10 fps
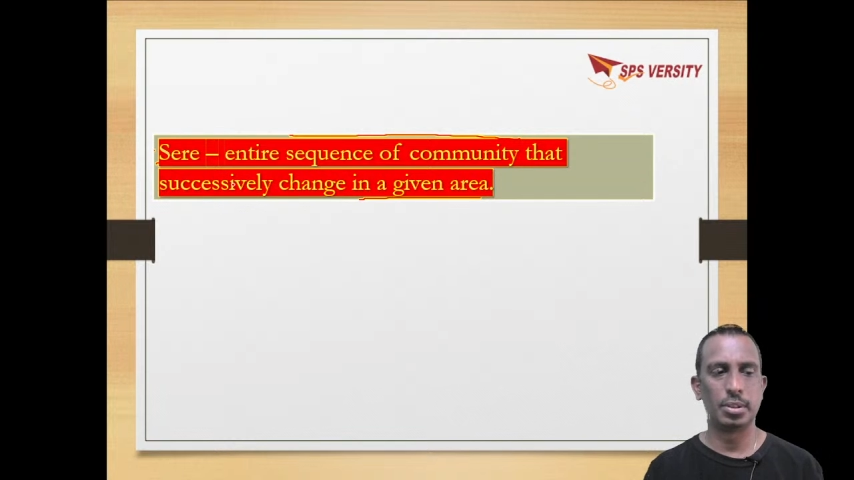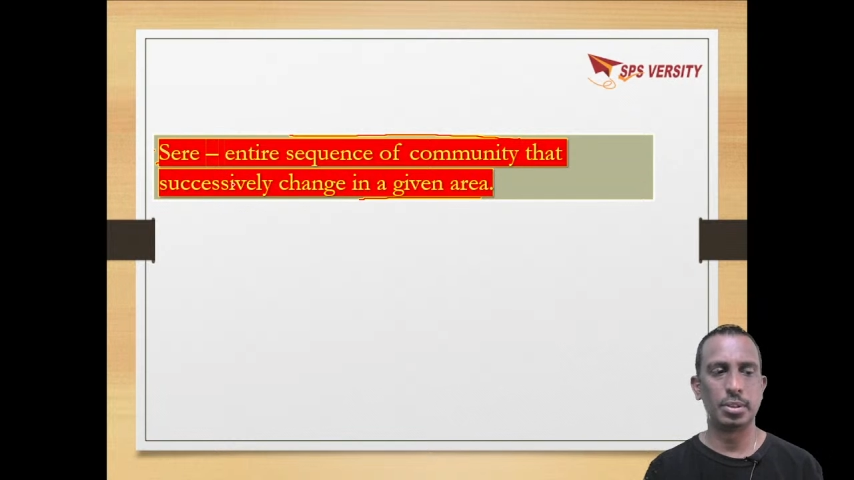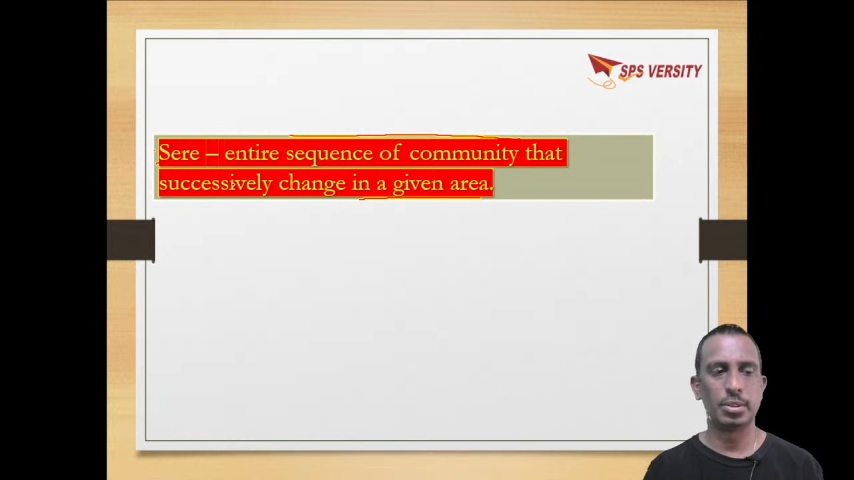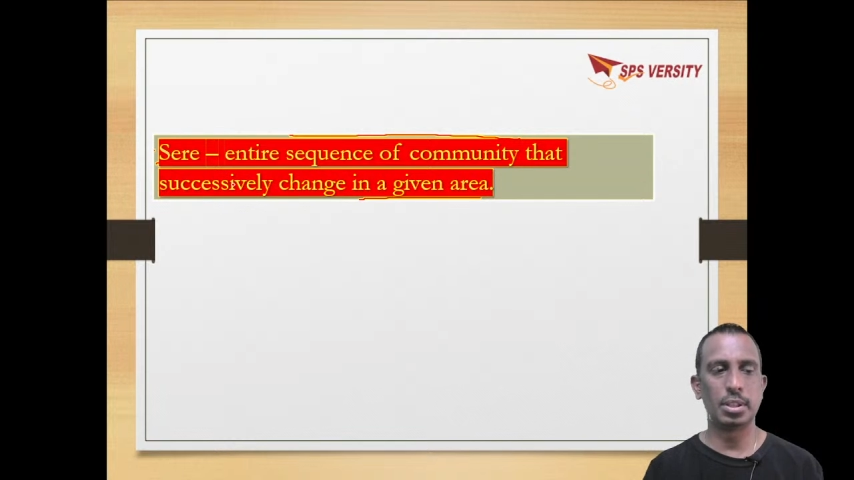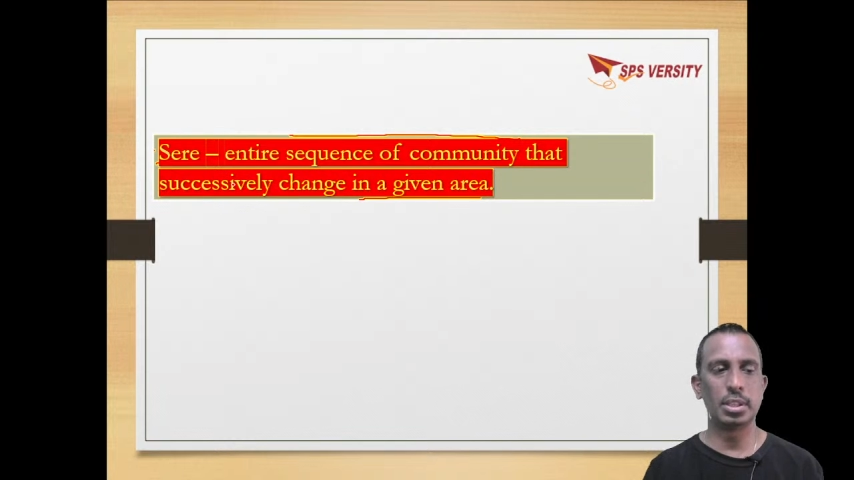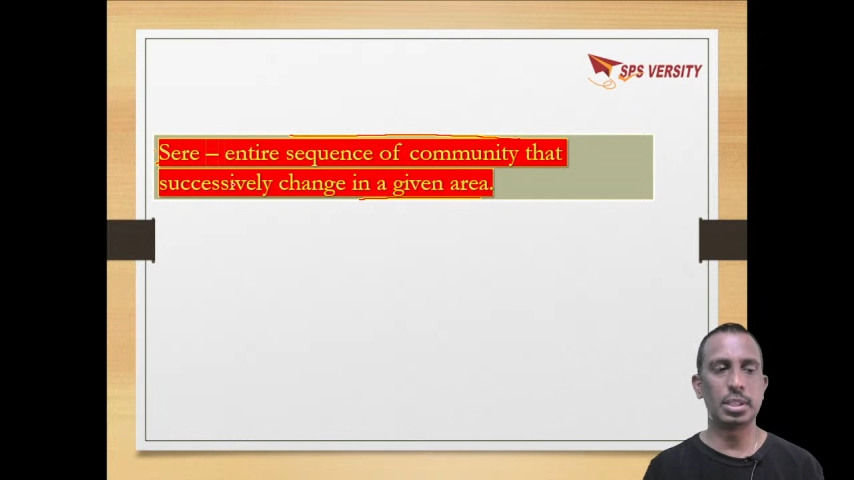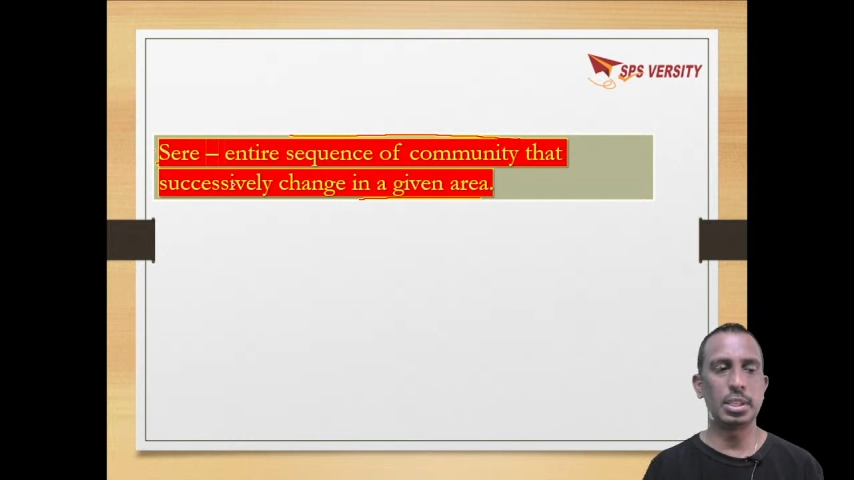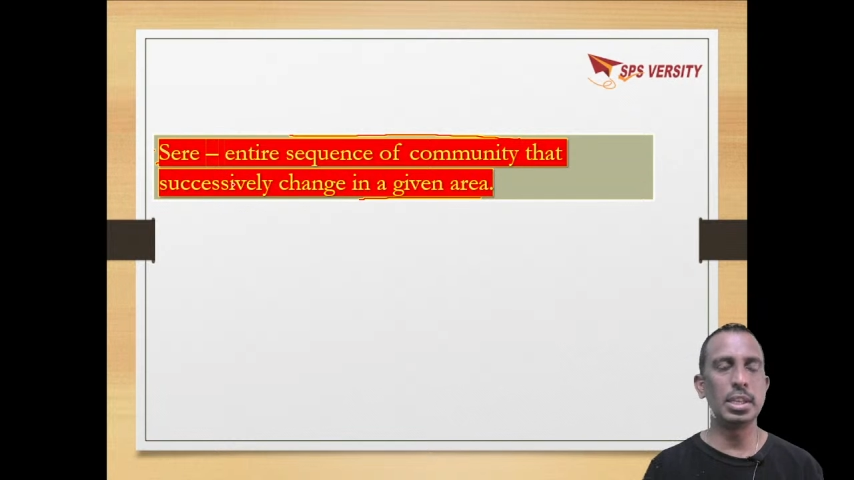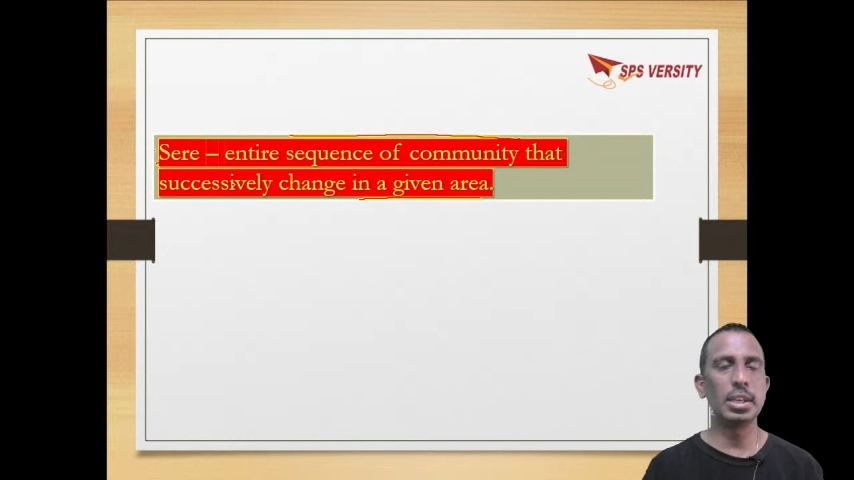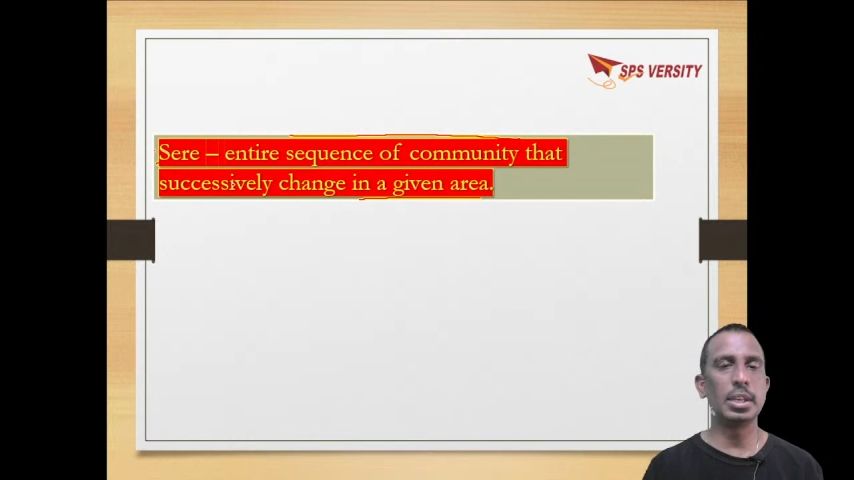So the
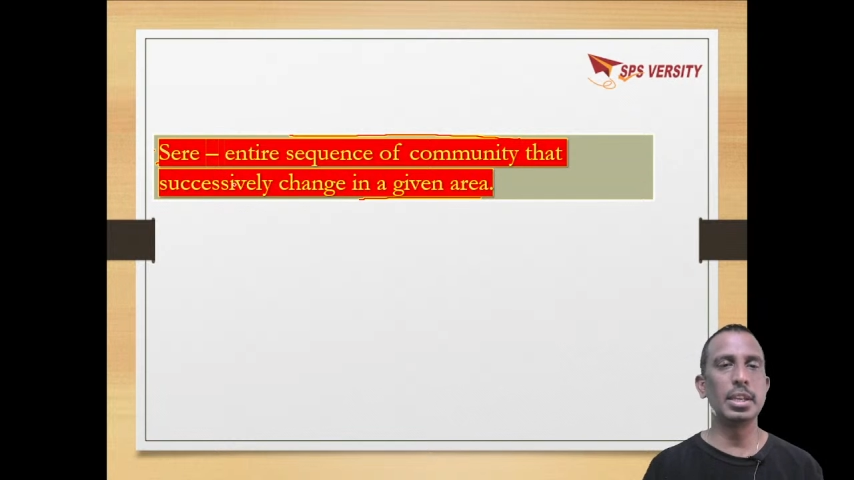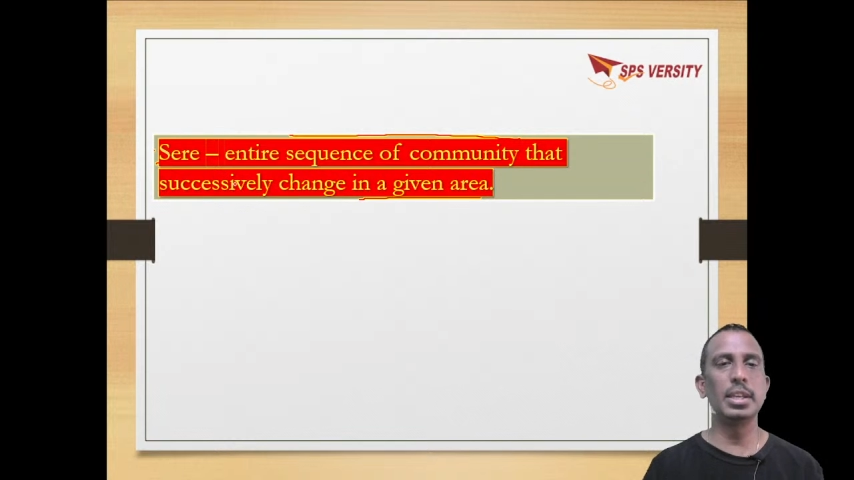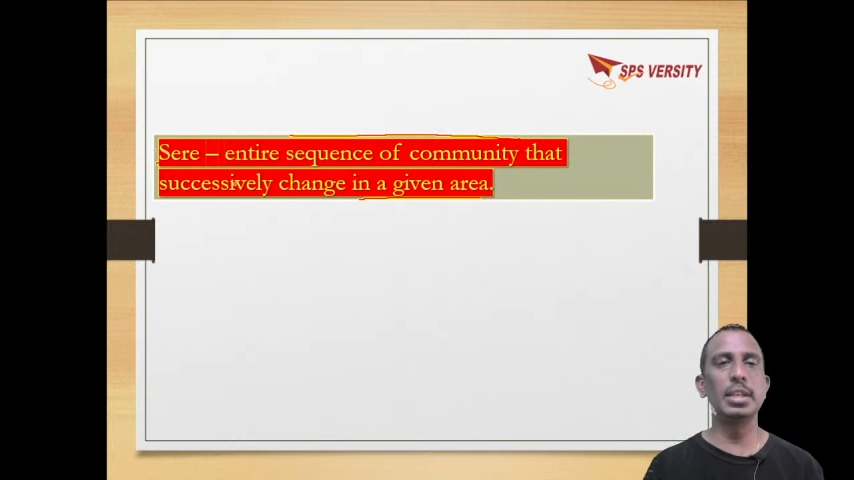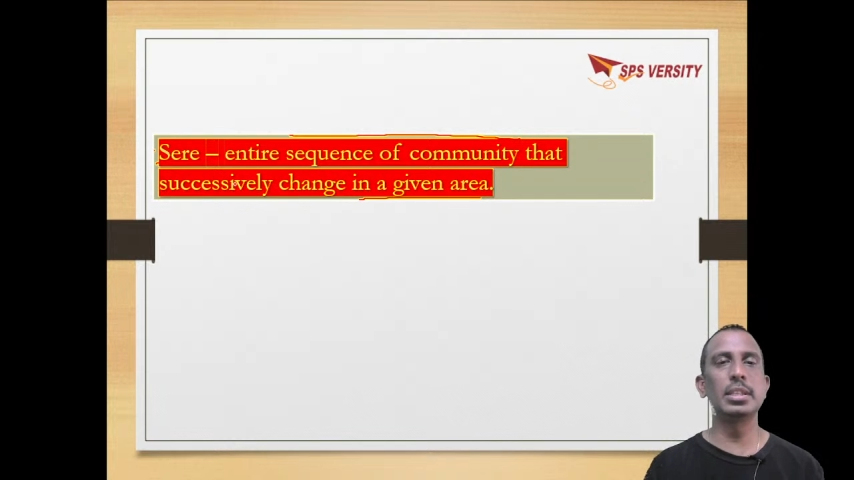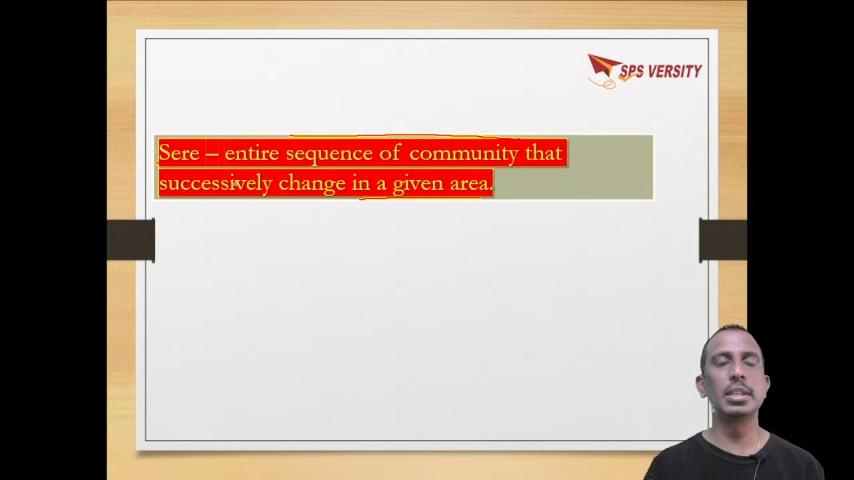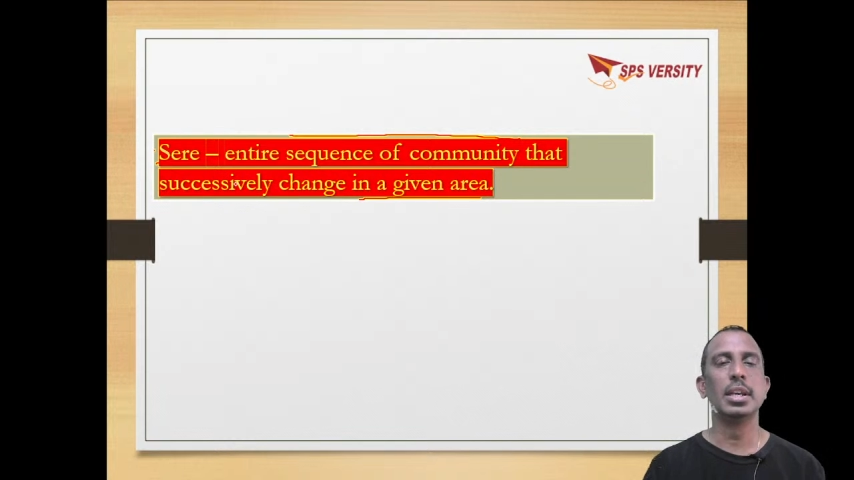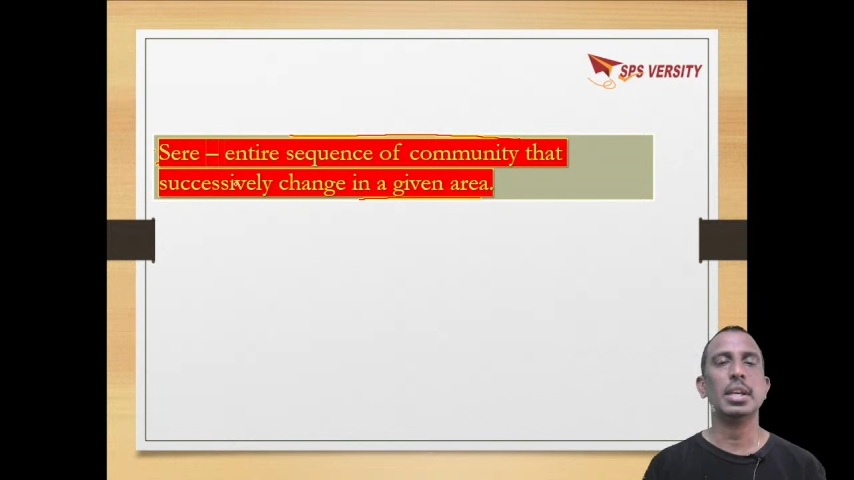seer is